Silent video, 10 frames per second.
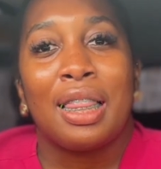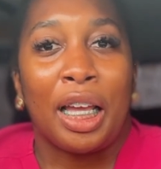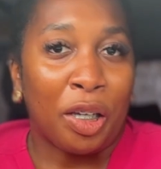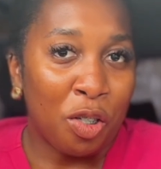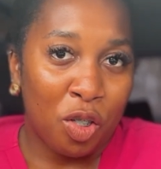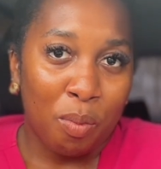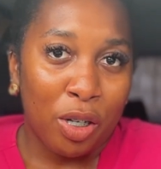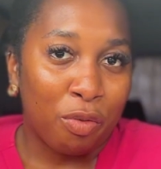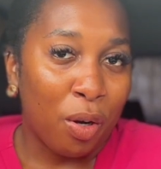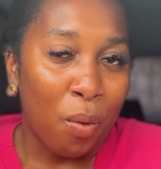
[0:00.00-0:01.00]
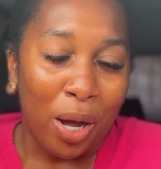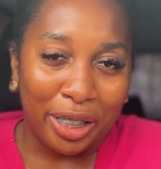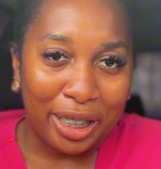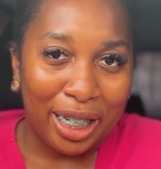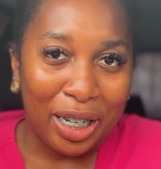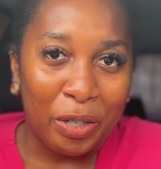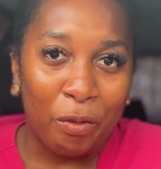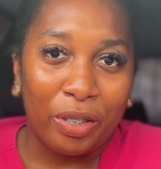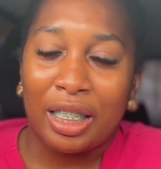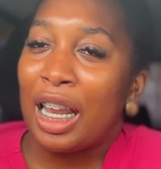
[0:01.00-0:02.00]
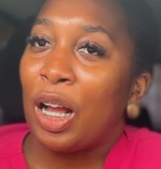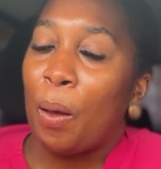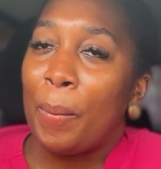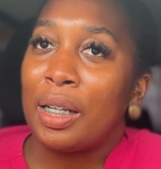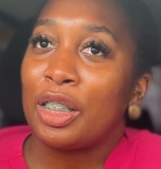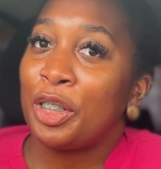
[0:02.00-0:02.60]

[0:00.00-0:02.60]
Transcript: Thank you so much for watching. Don't forget to like, comment,